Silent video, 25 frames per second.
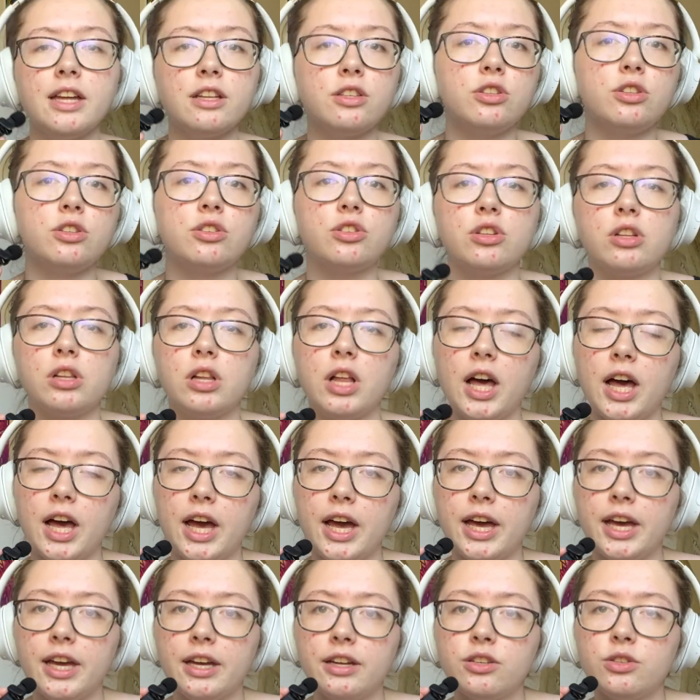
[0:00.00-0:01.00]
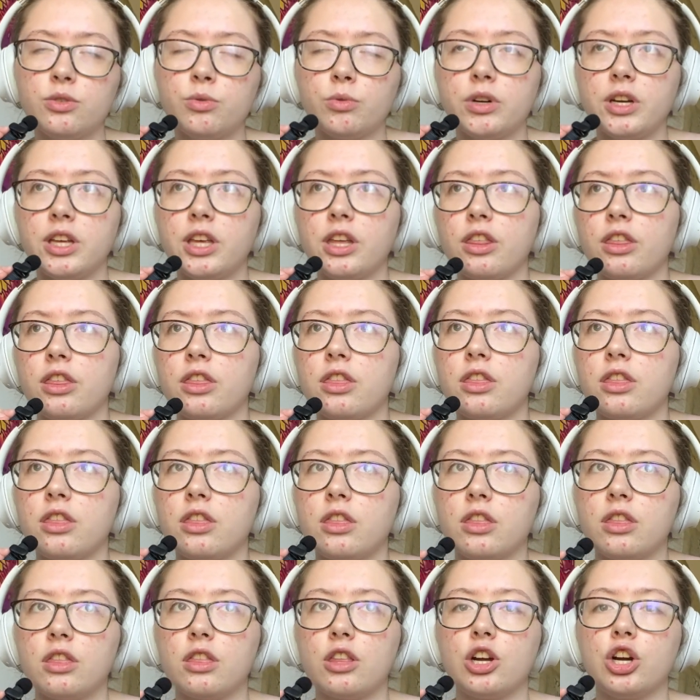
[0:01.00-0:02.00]
It's July
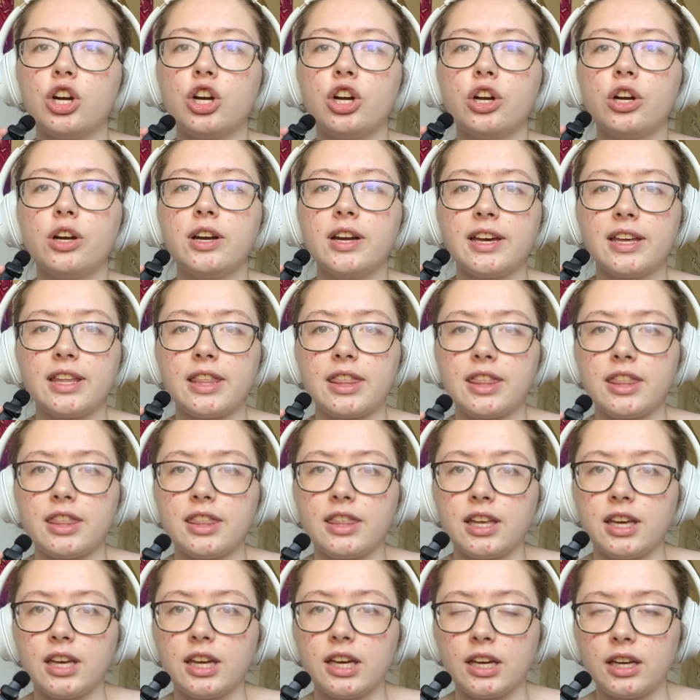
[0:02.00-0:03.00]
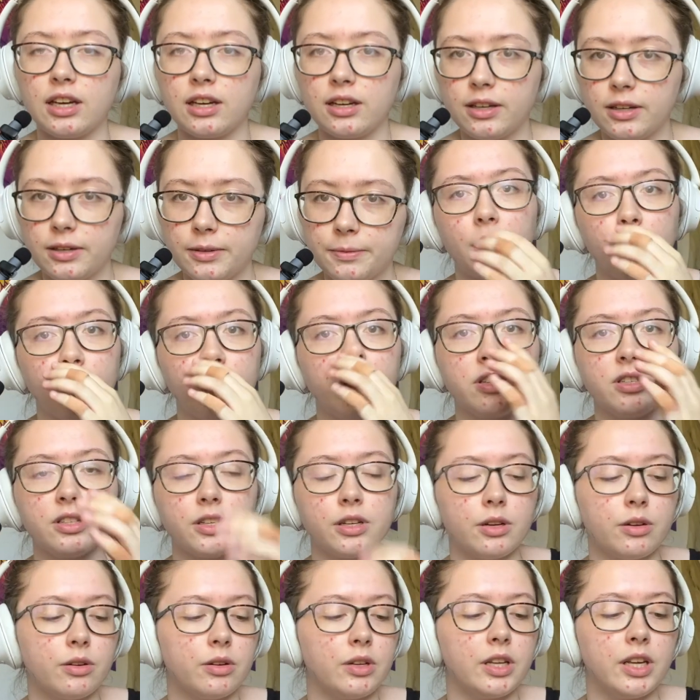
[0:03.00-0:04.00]
23rd, I think. I went to
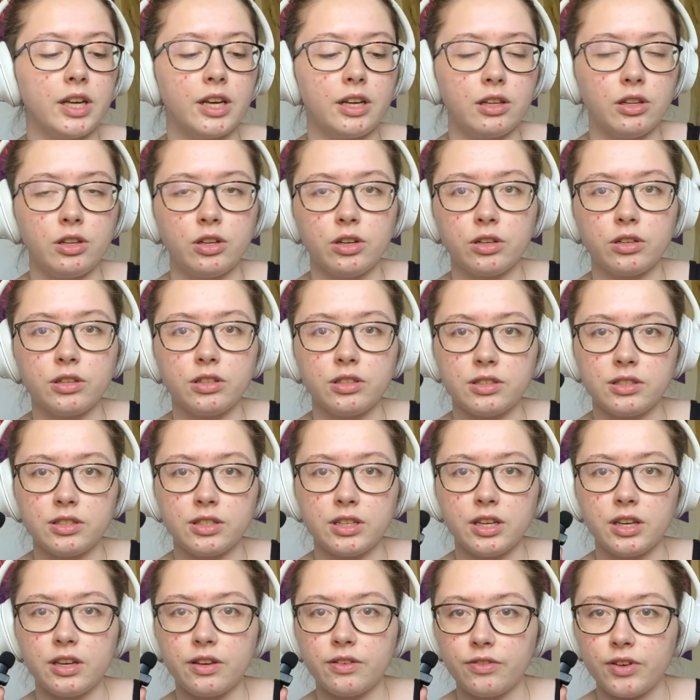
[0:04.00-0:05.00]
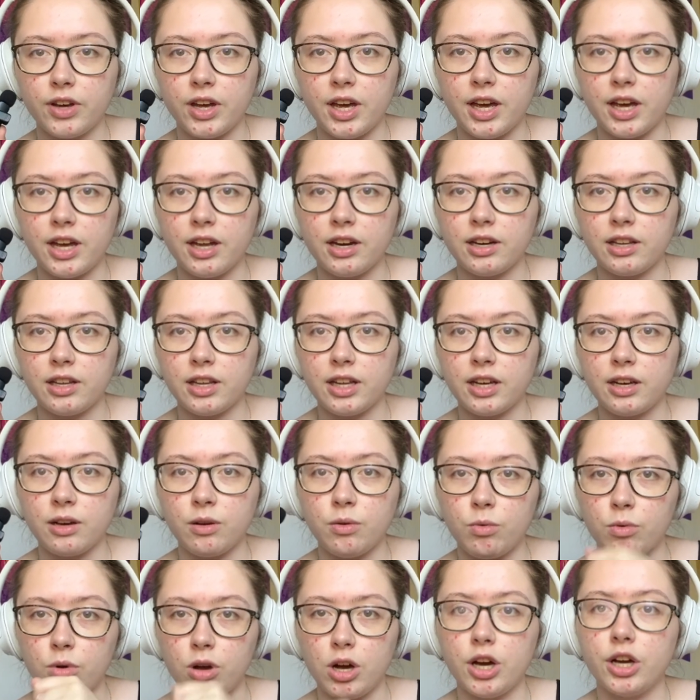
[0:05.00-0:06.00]
go and look and see if I had
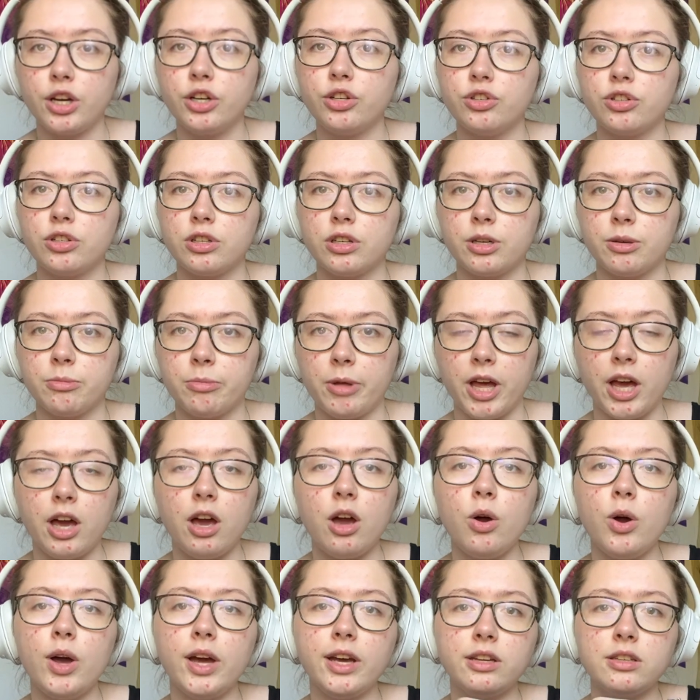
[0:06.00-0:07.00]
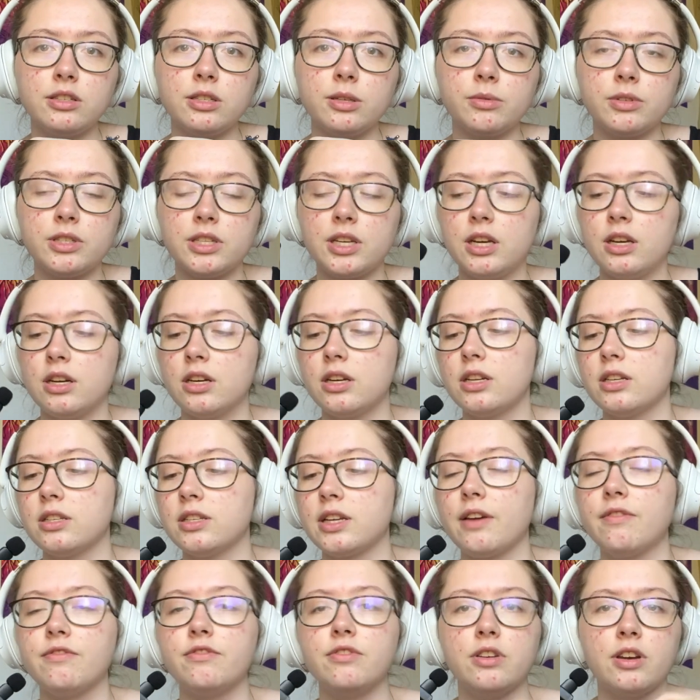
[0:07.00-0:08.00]
a watch, and I'm like, oh, I can see what date it is.
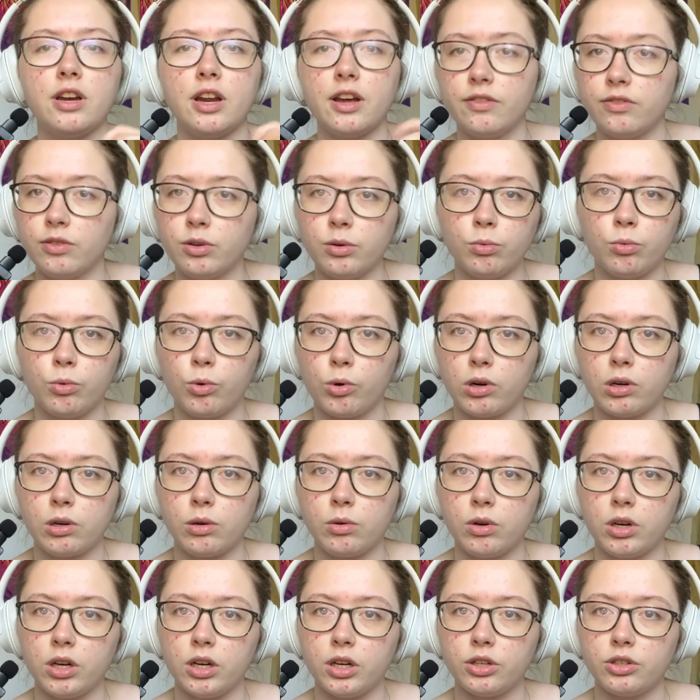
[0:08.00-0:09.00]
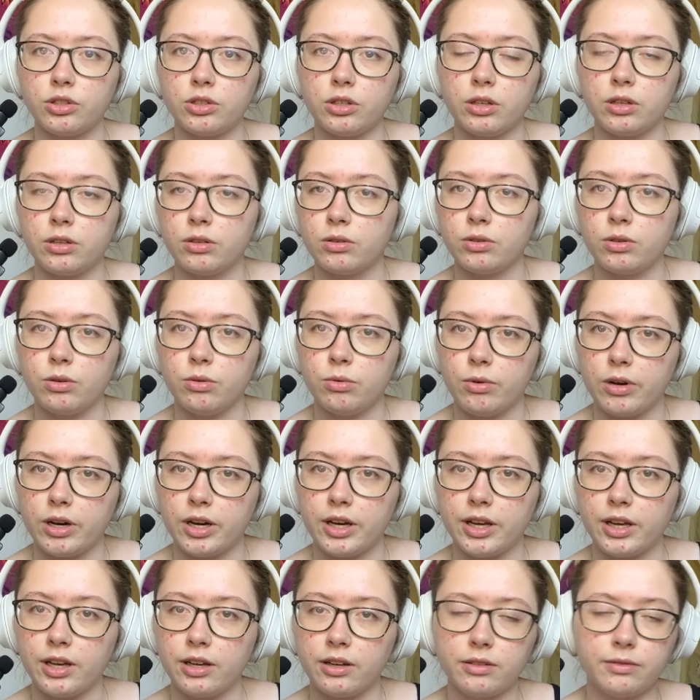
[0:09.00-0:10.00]
I've never worn a watch. I don't know
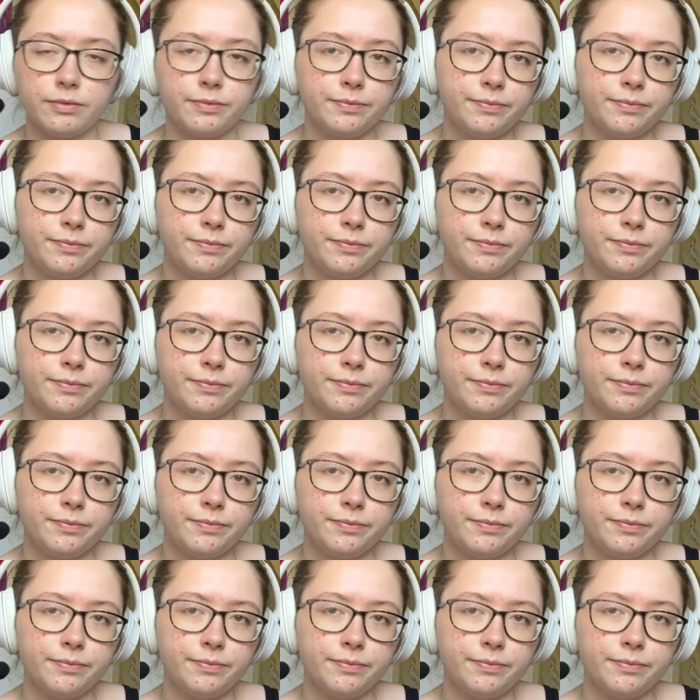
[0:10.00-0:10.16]
why.